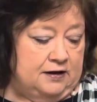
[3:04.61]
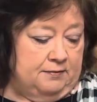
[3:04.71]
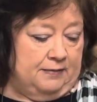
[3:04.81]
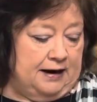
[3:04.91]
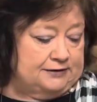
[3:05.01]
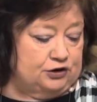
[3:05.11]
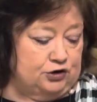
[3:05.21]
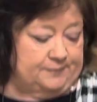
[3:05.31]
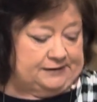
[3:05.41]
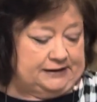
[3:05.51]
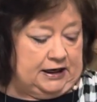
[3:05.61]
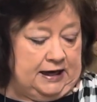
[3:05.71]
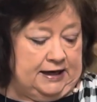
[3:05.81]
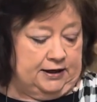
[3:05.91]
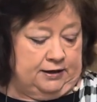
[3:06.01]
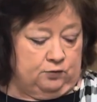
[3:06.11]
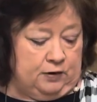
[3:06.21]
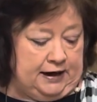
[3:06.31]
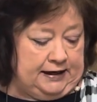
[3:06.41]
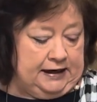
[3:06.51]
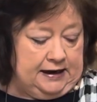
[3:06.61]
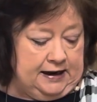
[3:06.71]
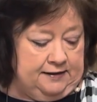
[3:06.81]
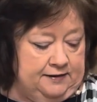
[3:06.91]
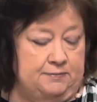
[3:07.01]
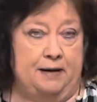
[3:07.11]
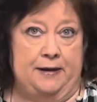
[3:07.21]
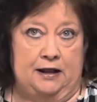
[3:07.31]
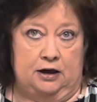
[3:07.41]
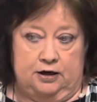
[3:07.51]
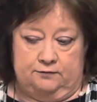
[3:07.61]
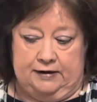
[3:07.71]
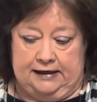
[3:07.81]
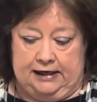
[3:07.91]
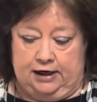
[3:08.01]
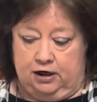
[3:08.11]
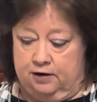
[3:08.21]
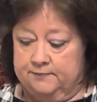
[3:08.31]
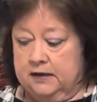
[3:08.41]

My strips cut and ready, and then my pellon ready here.